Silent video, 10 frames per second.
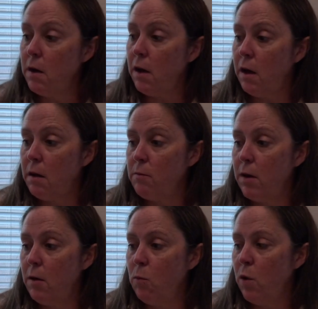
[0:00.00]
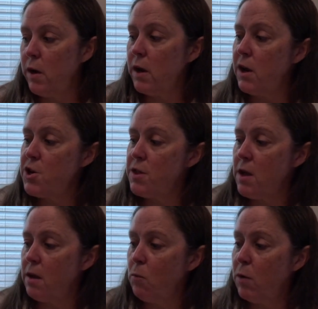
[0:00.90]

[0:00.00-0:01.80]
and what each thing,